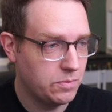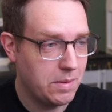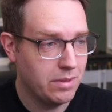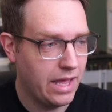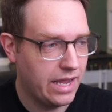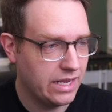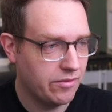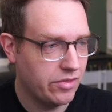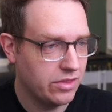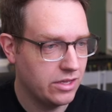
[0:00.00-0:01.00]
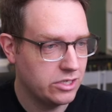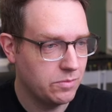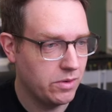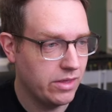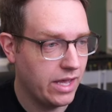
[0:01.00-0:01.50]
be black, and everything that
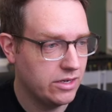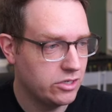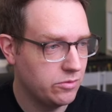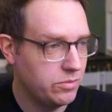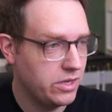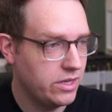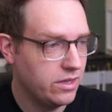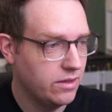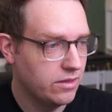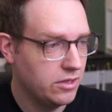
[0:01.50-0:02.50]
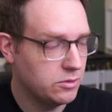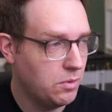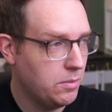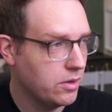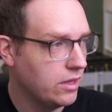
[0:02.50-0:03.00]
should be this
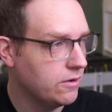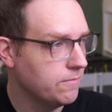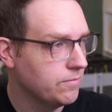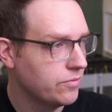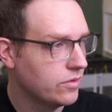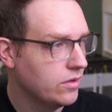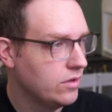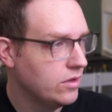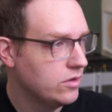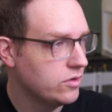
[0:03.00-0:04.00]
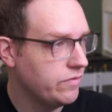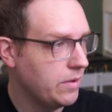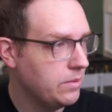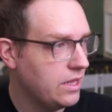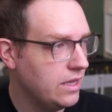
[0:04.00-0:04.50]
purple color. So if I
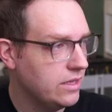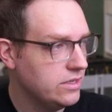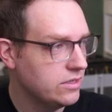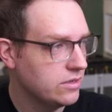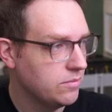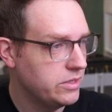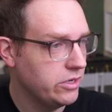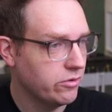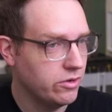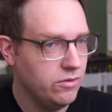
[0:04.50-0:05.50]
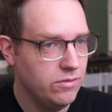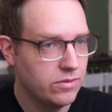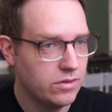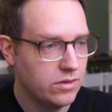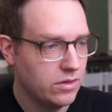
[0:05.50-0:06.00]
apply this material,
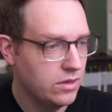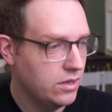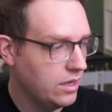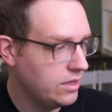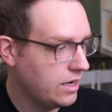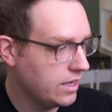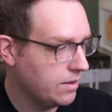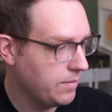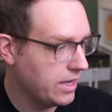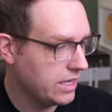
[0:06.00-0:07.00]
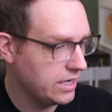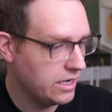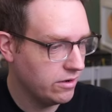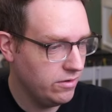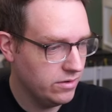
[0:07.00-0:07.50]
and then I come back in
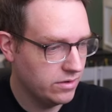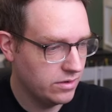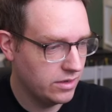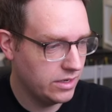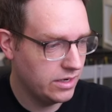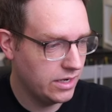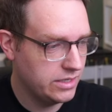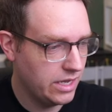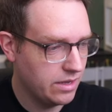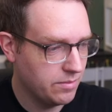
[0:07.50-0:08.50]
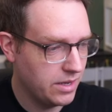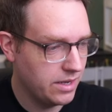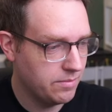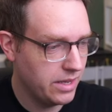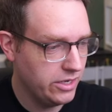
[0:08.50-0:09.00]
here, and I take
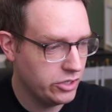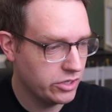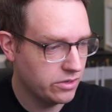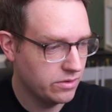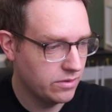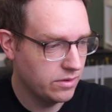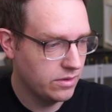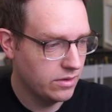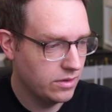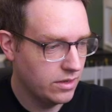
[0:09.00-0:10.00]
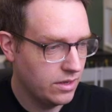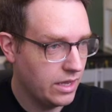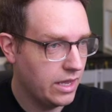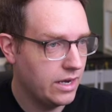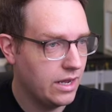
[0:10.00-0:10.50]
my mesh,
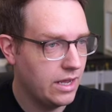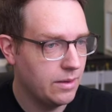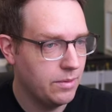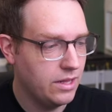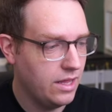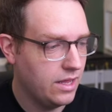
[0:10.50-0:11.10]
and if